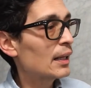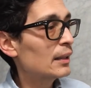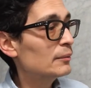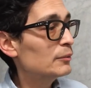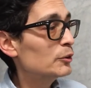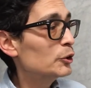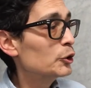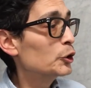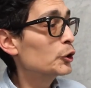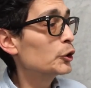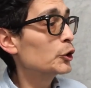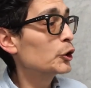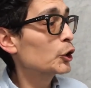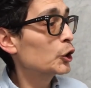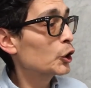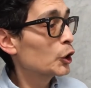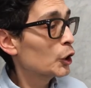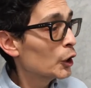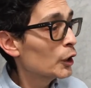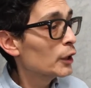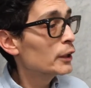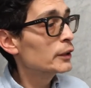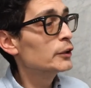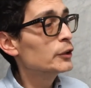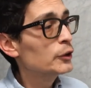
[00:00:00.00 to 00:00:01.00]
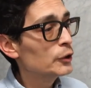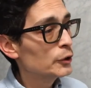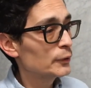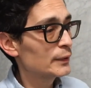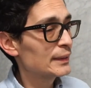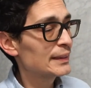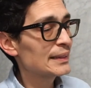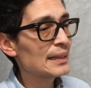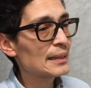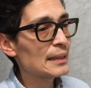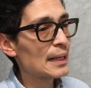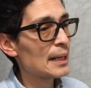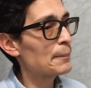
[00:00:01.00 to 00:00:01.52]
You could
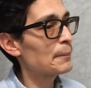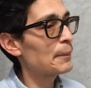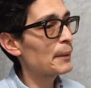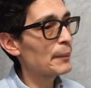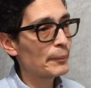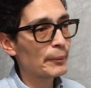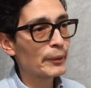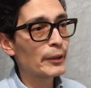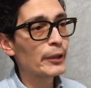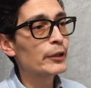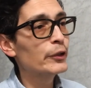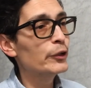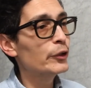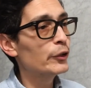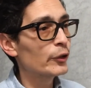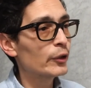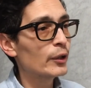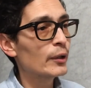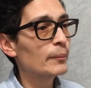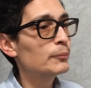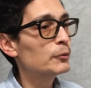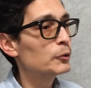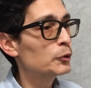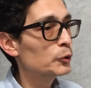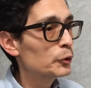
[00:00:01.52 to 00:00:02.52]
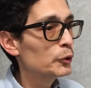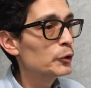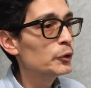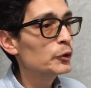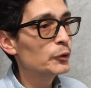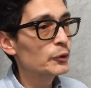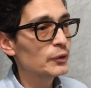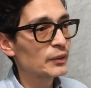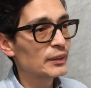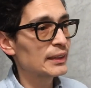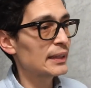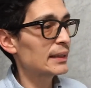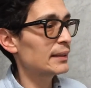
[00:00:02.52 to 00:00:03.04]
use it, and people in Europe do
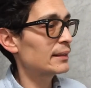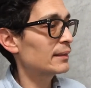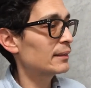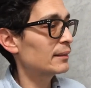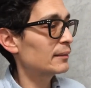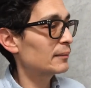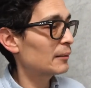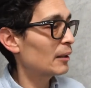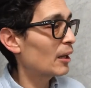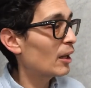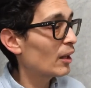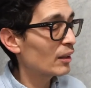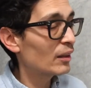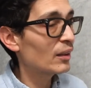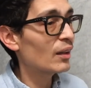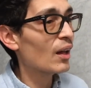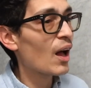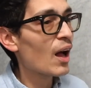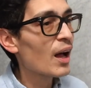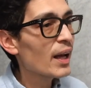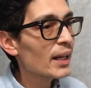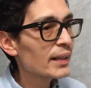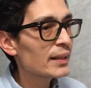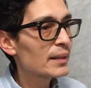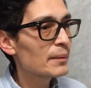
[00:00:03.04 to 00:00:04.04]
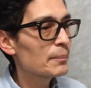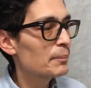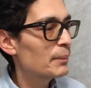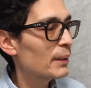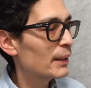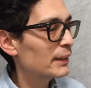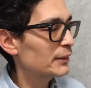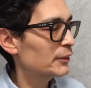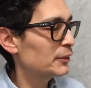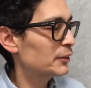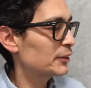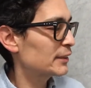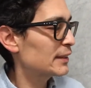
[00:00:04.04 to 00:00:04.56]
use it a lot,
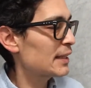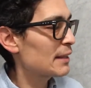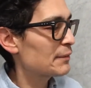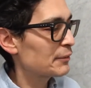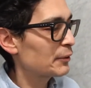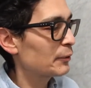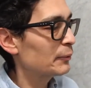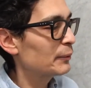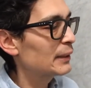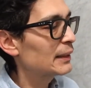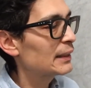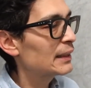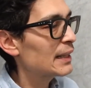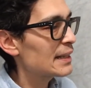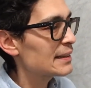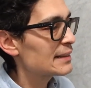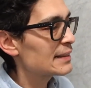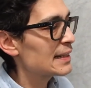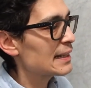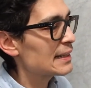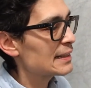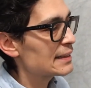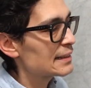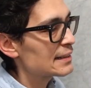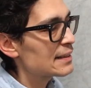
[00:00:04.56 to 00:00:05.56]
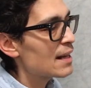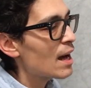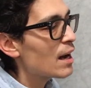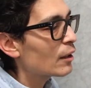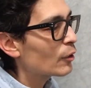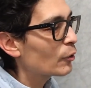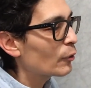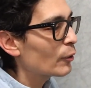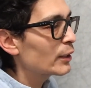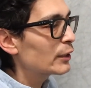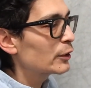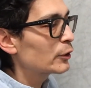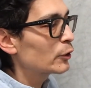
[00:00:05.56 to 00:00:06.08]
but you just have to realize that it's
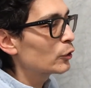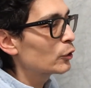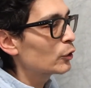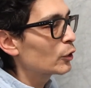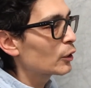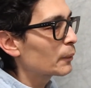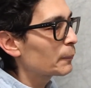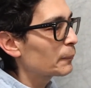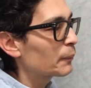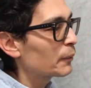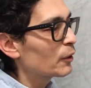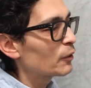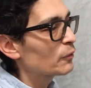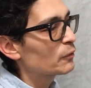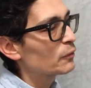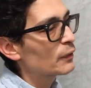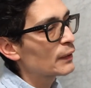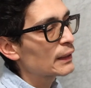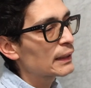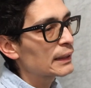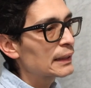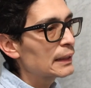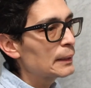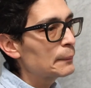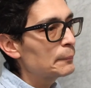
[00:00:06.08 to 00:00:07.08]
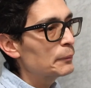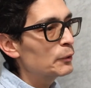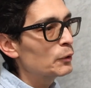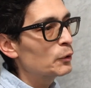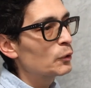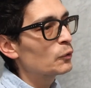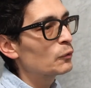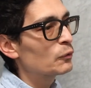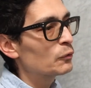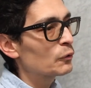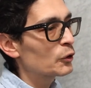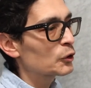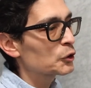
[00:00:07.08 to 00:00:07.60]
not going to look perfectly
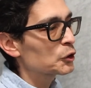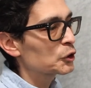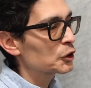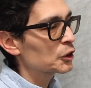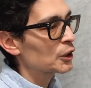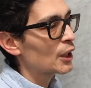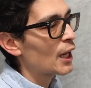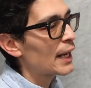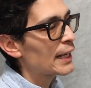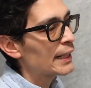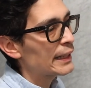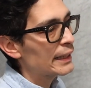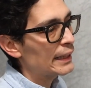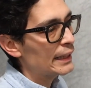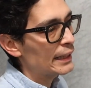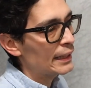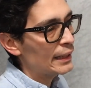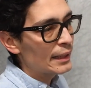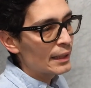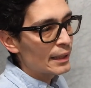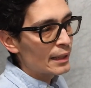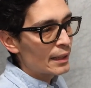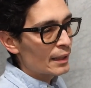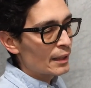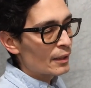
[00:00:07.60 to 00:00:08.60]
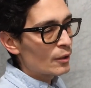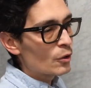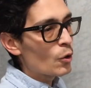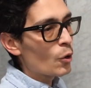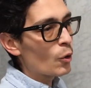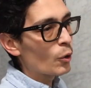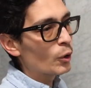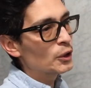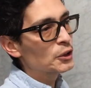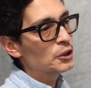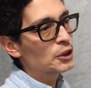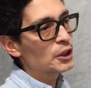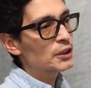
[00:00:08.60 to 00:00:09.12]
beautiful, shiny,
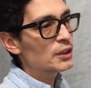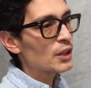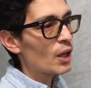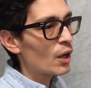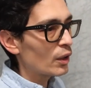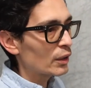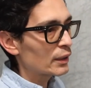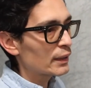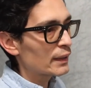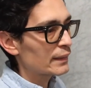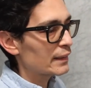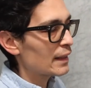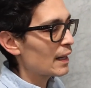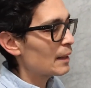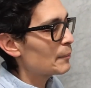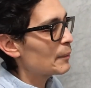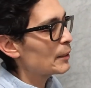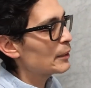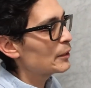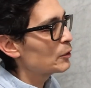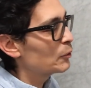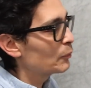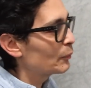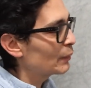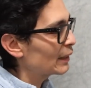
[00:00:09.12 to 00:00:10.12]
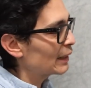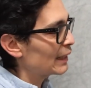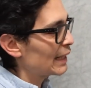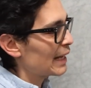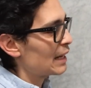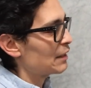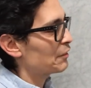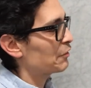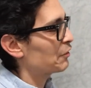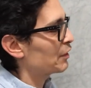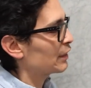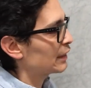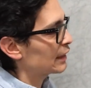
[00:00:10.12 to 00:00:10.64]
gorgeous all the time, and you will
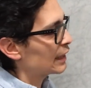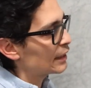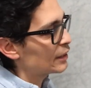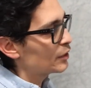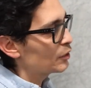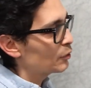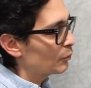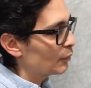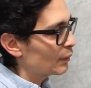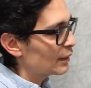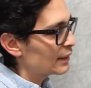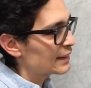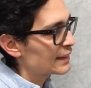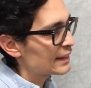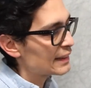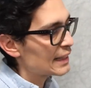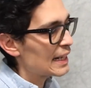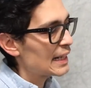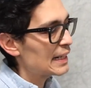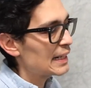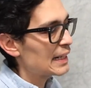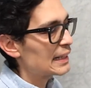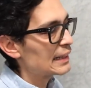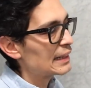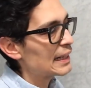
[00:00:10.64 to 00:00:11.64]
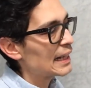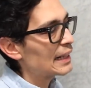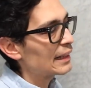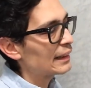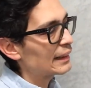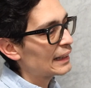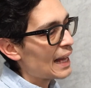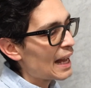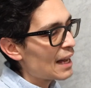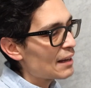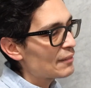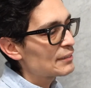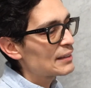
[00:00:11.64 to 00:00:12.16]
etch it and you will stain it, and it'll
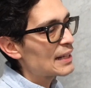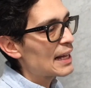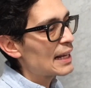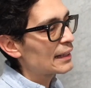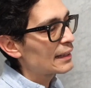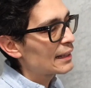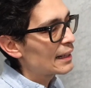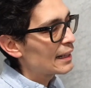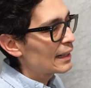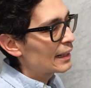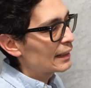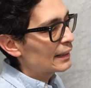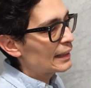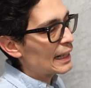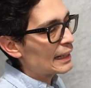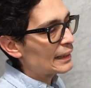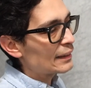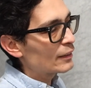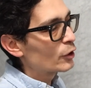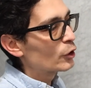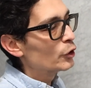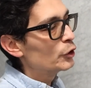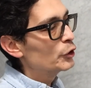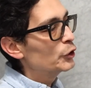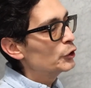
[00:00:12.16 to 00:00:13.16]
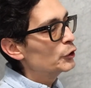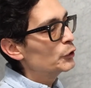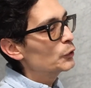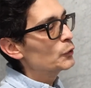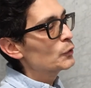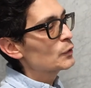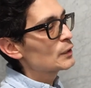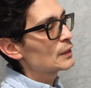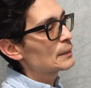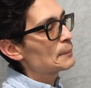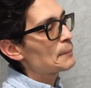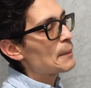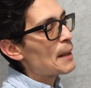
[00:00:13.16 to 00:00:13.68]
have that
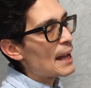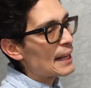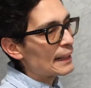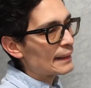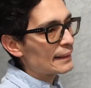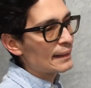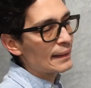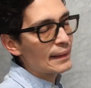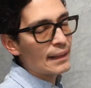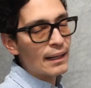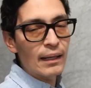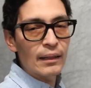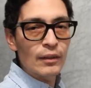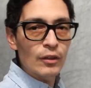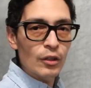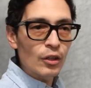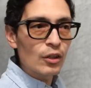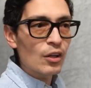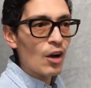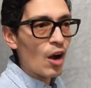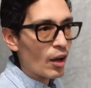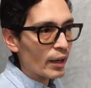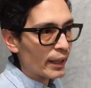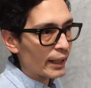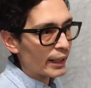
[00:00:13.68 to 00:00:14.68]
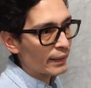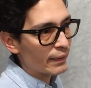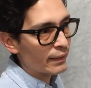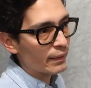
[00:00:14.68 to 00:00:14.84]
used patina look on it.